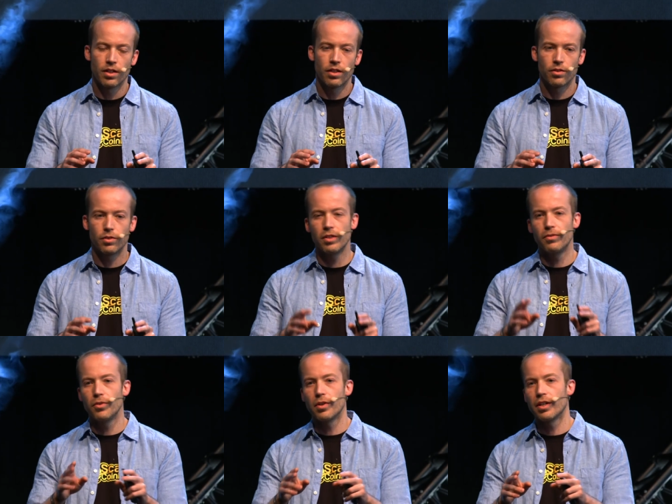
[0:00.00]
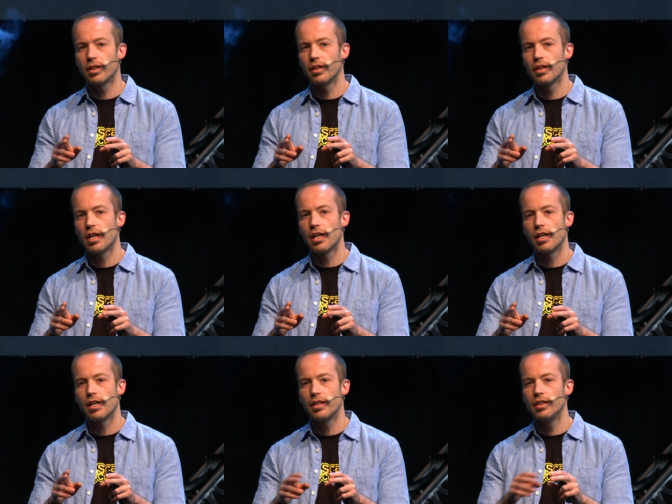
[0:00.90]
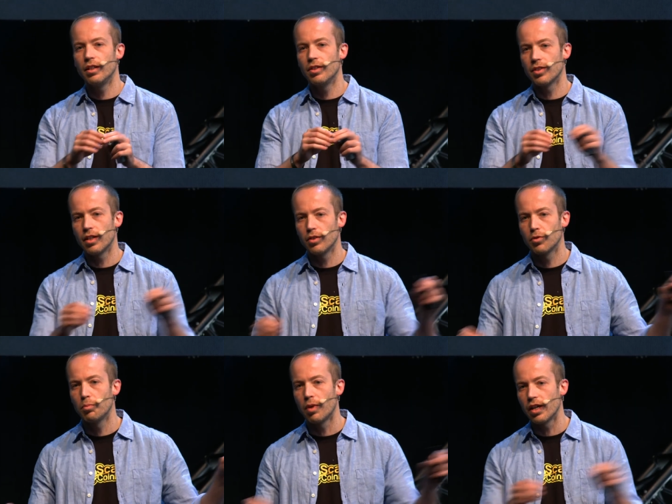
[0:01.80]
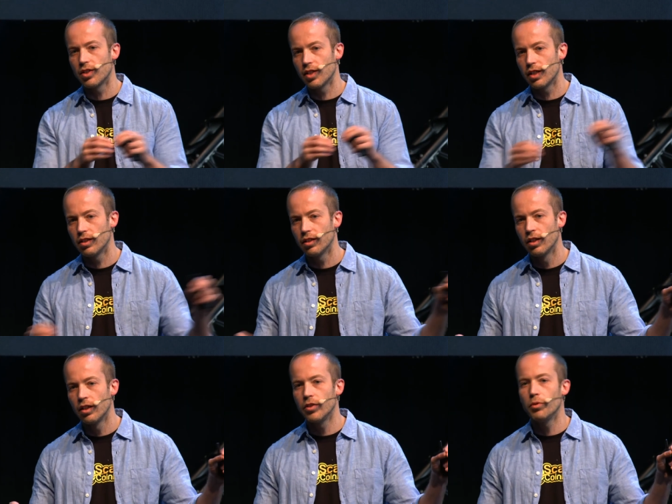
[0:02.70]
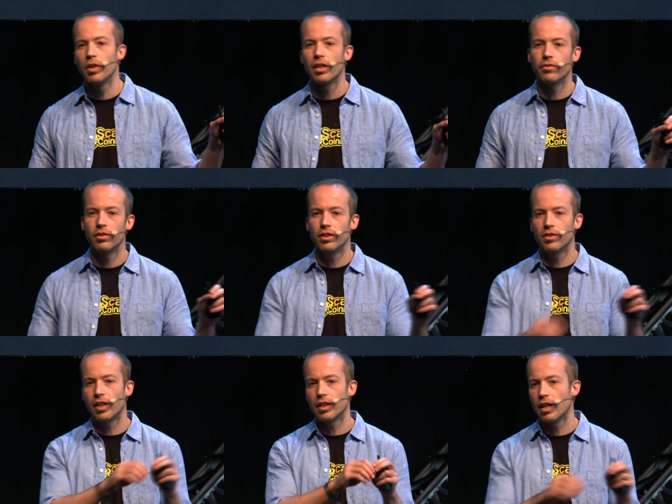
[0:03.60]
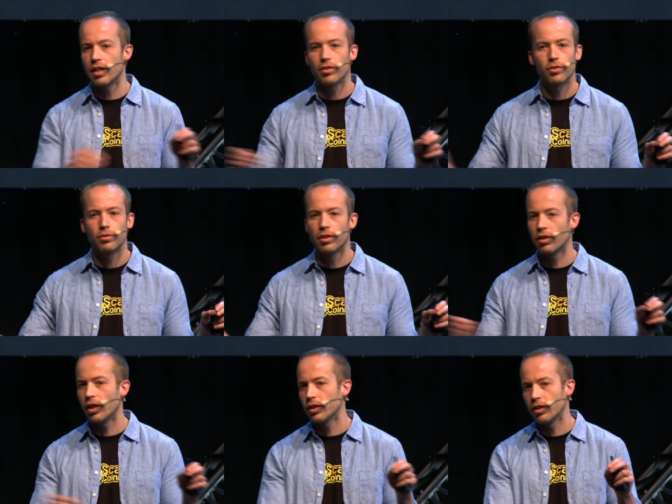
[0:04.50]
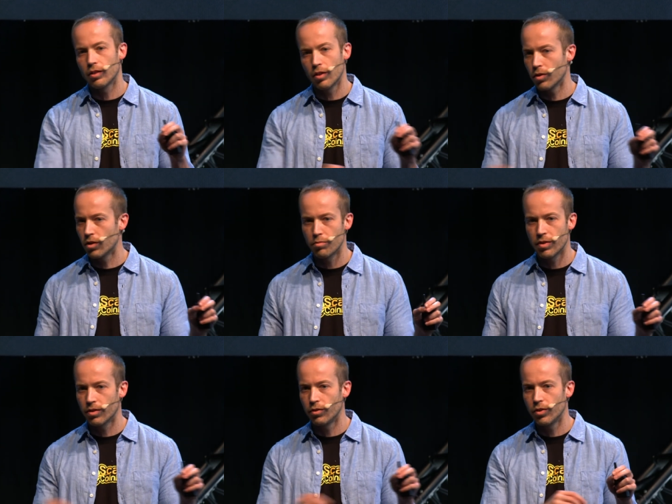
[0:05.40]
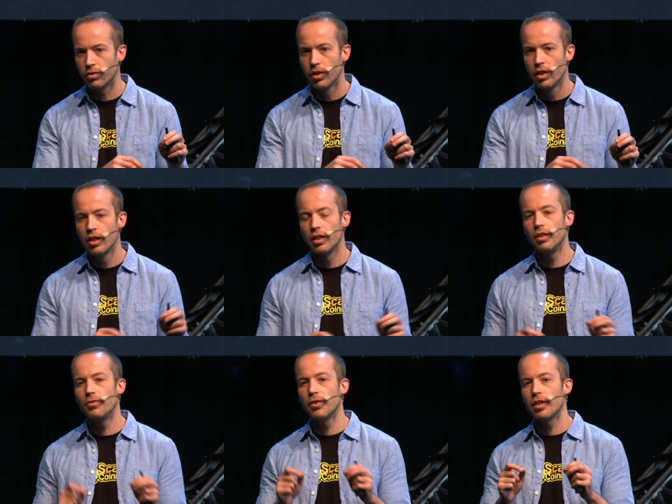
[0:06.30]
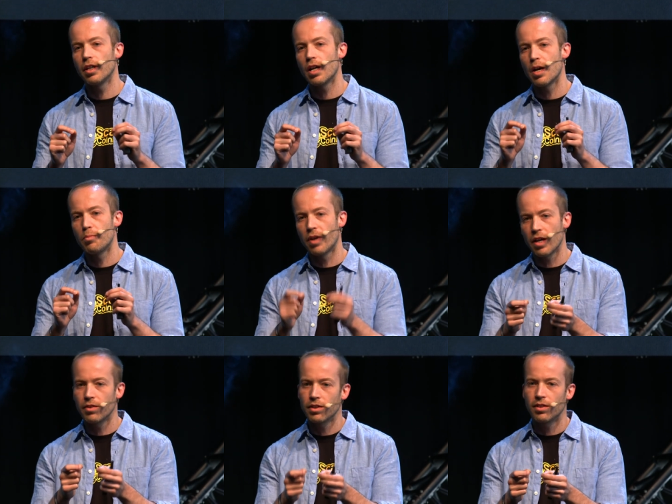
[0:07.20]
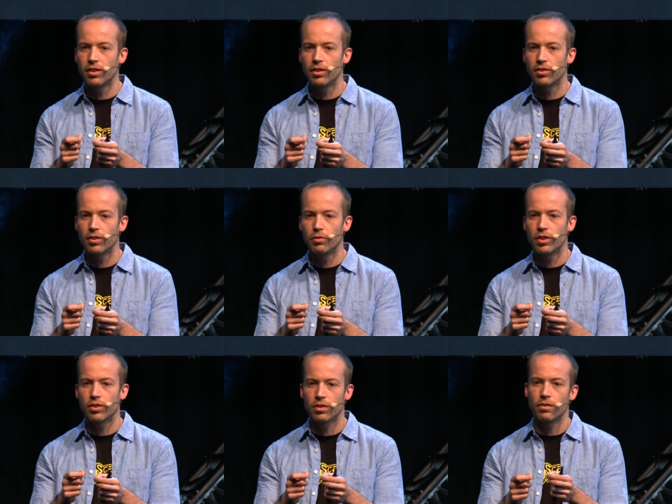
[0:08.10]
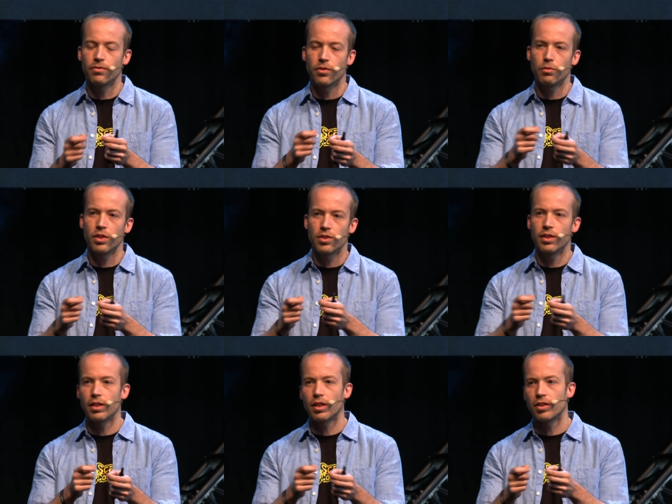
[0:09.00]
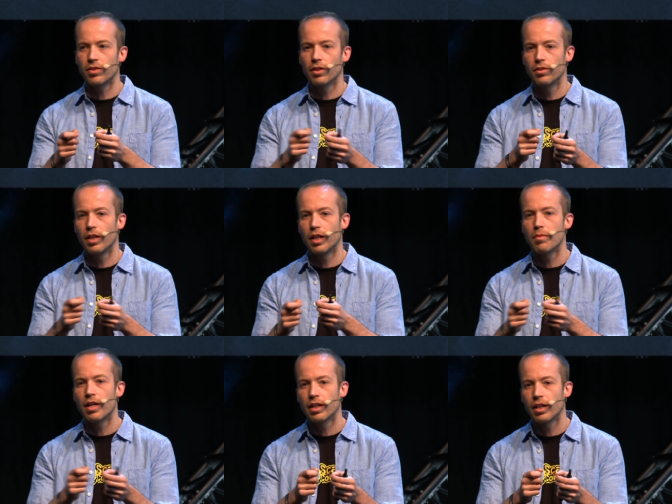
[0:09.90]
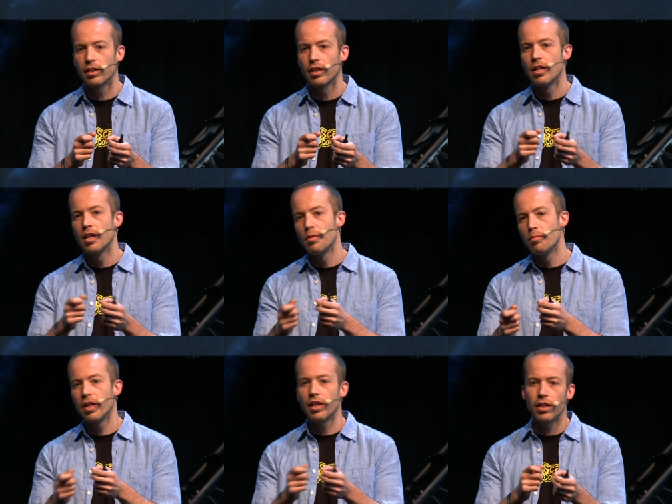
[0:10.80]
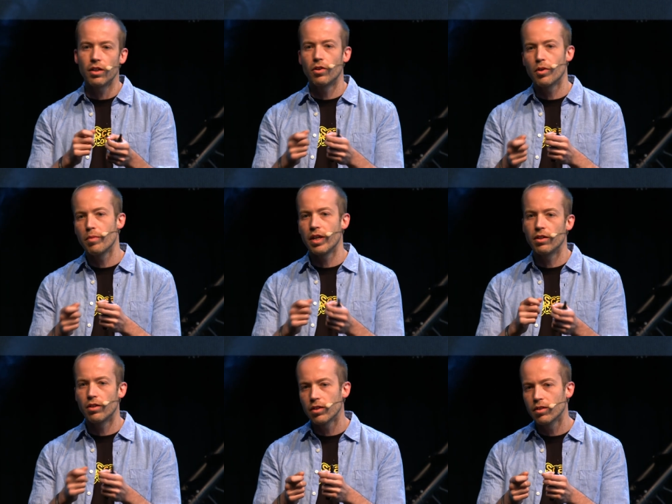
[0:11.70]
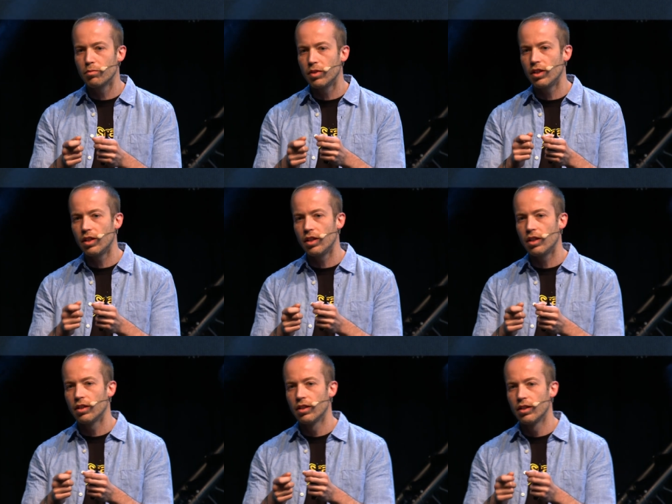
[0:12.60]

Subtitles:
so if you are inside the supply chain, you will have all these red lines sooner or later coming through you. If you are a private citizen, for which the secondary market may or may not be